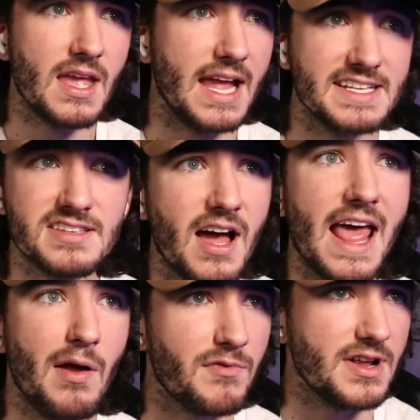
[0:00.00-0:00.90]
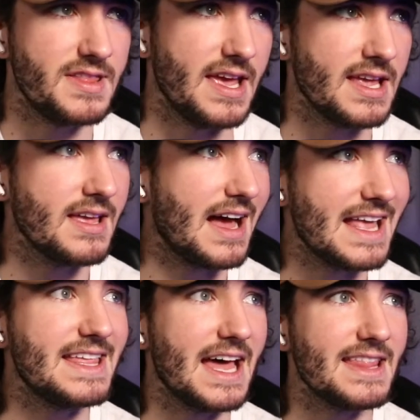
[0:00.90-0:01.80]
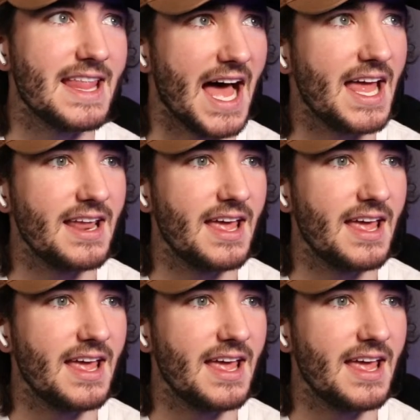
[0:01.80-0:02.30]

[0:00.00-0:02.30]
It's not everything. I get that.